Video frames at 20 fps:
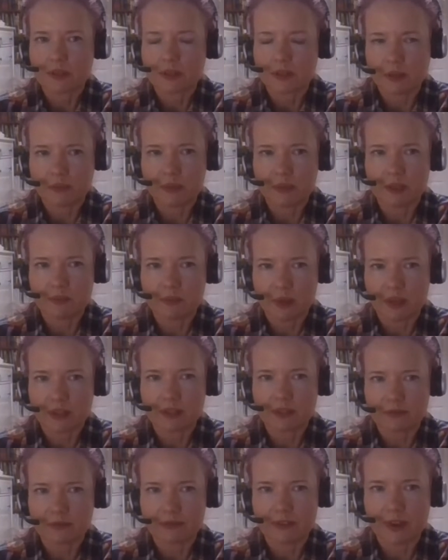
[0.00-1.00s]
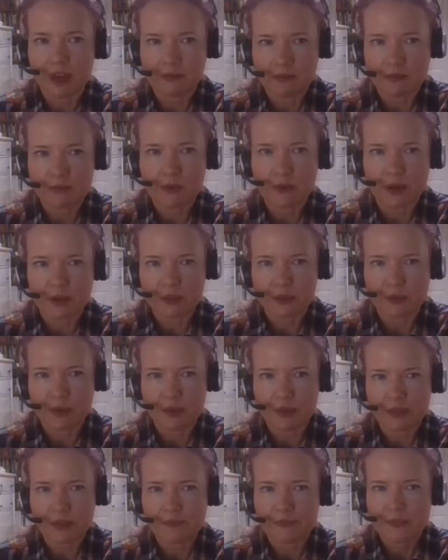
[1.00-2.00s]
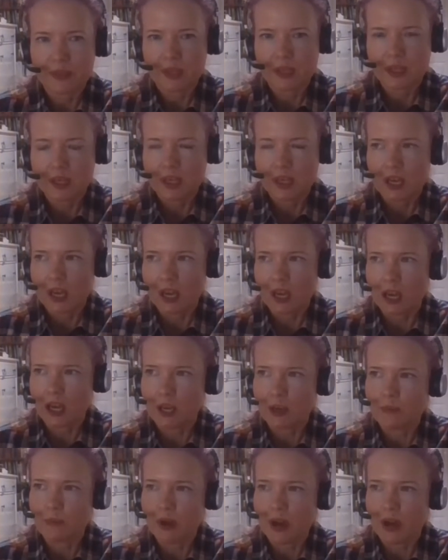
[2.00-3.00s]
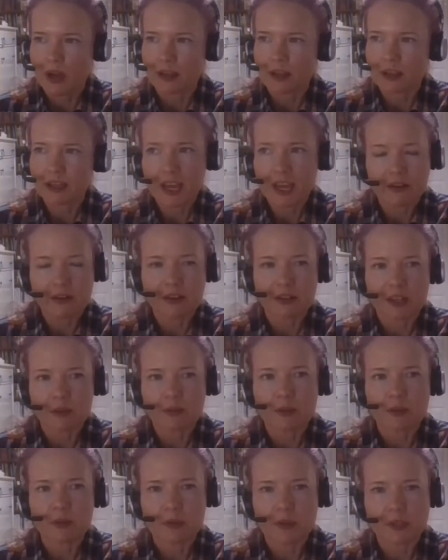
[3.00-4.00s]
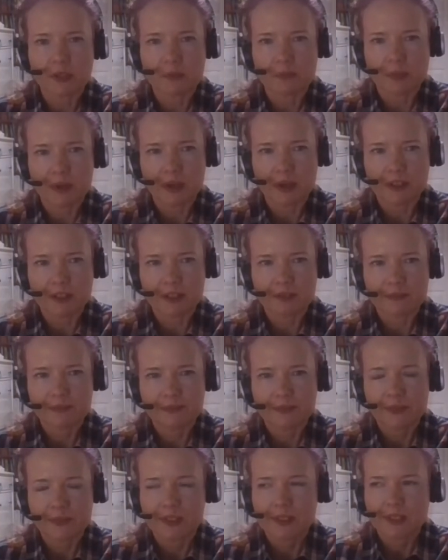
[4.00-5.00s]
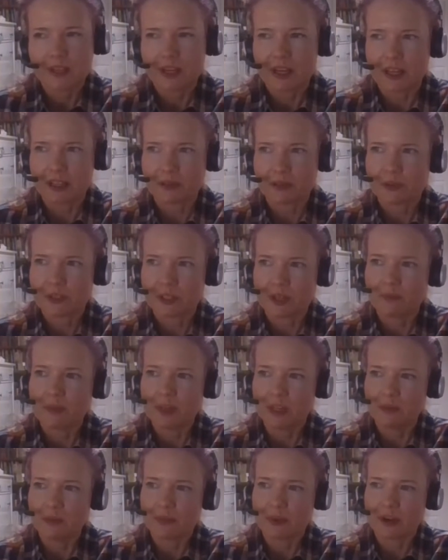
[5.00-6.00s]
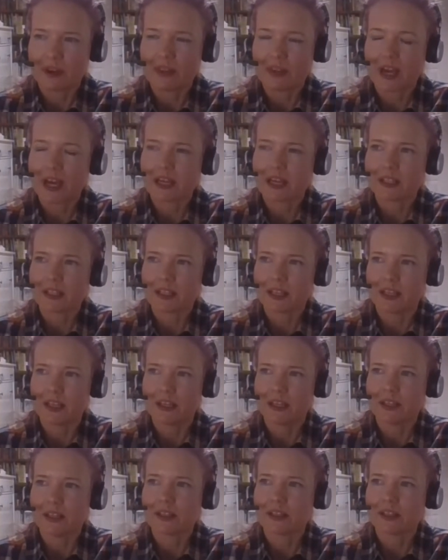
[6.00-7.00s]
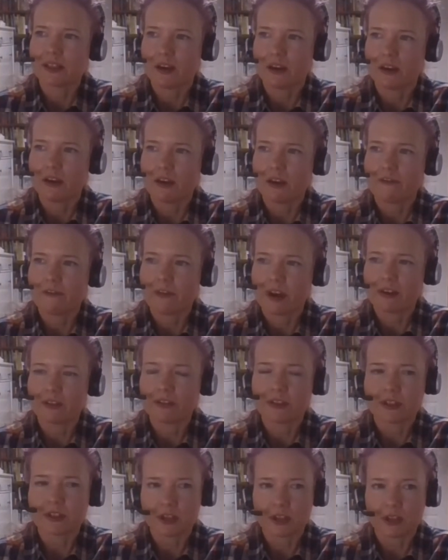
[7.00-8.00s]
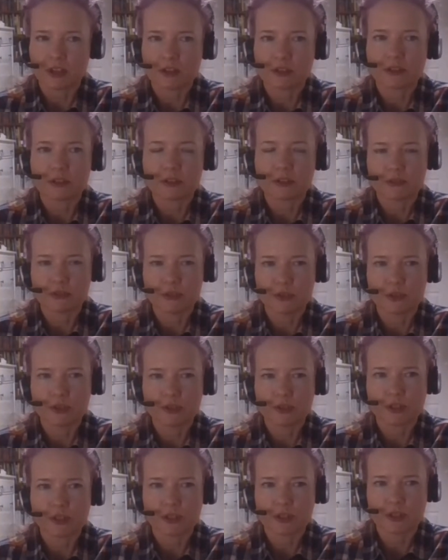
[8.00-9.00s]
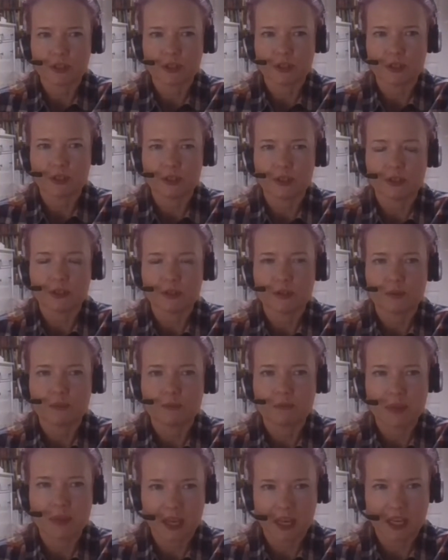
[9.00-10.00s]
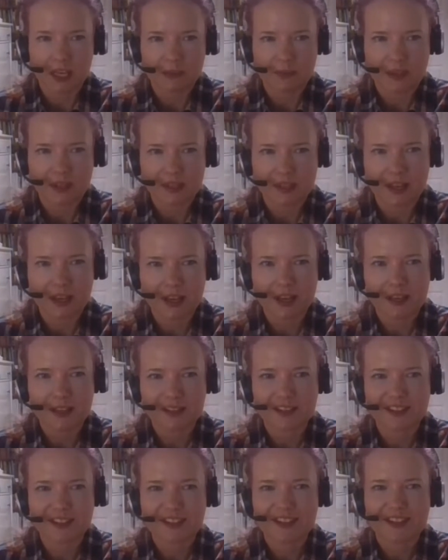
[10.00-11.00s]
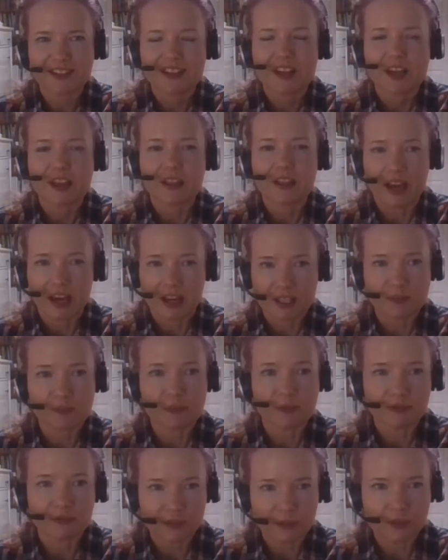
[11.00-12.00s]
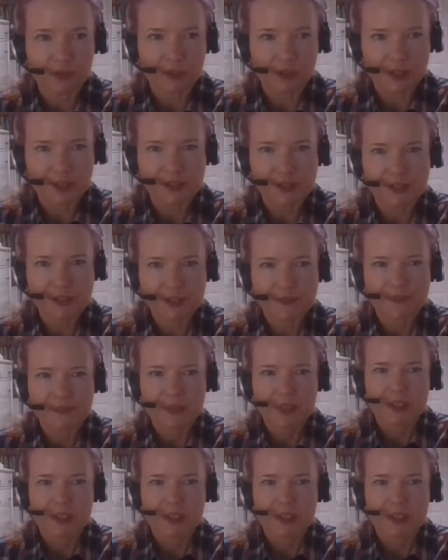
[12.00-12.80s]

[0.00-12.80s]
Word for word: somebody might have ever worked with. Um, and I carried that with me as a burden. And what I mean by that is I felt that I couldn't afford to make any mistakes, that I had to be flawless.